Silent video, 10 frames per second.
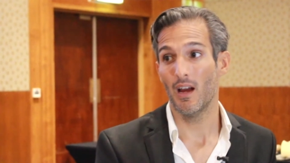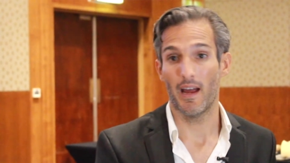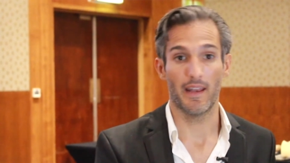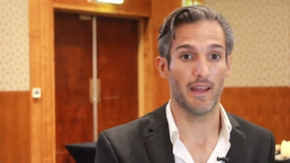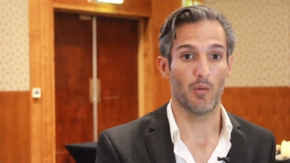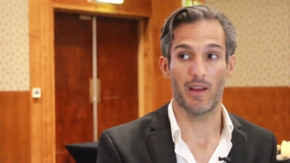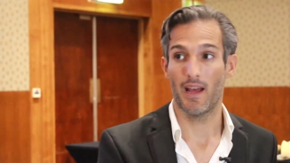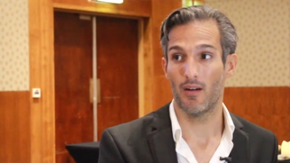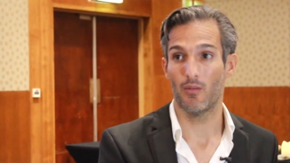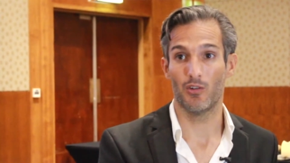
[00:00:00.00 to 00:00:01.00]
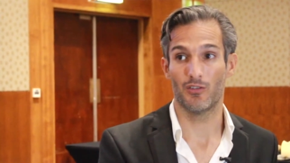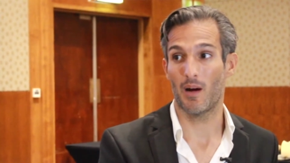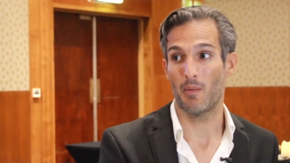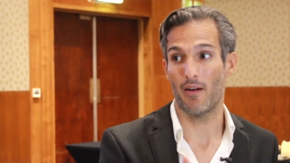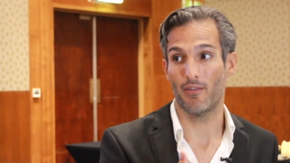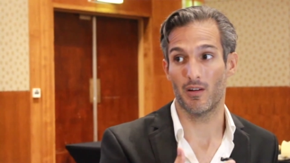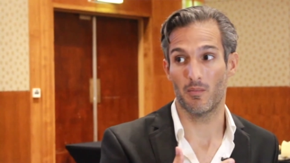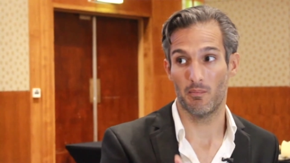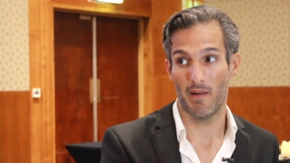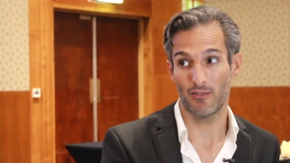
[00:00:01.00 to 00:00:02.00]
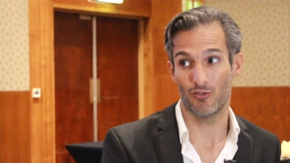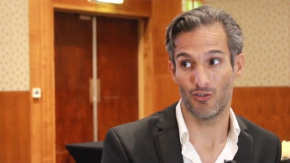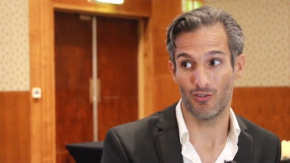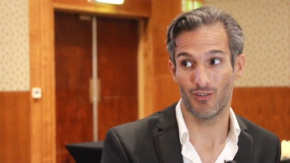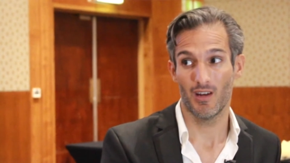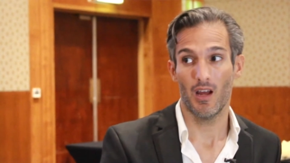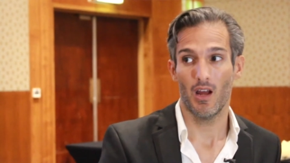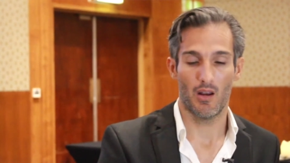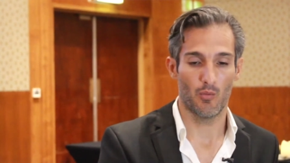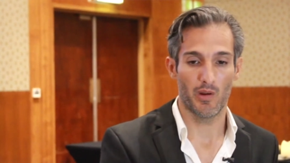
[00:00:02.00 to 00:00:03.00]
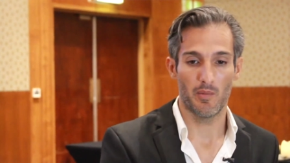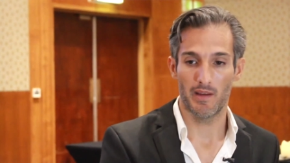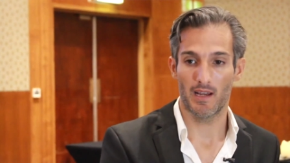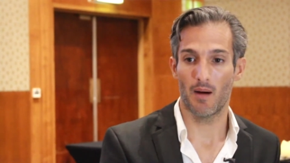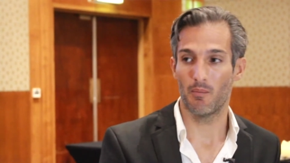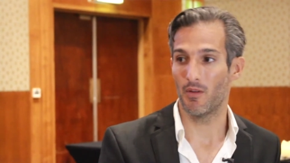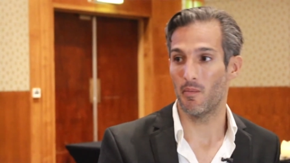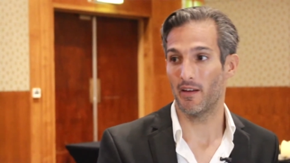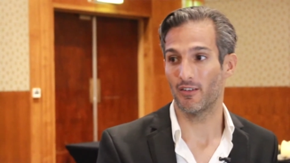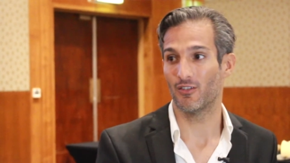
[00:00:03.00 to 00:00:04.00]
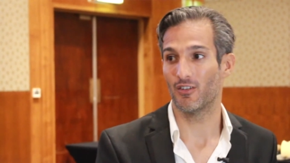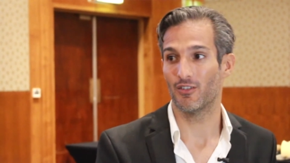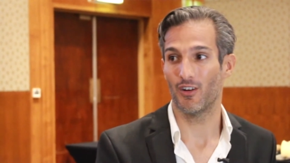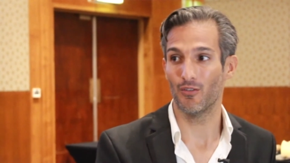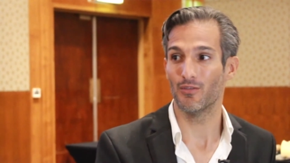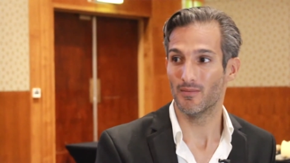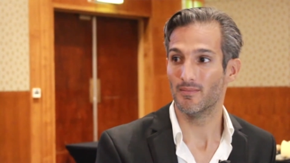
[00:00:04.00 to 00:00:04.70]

and that we stop having messages and we become the message itself.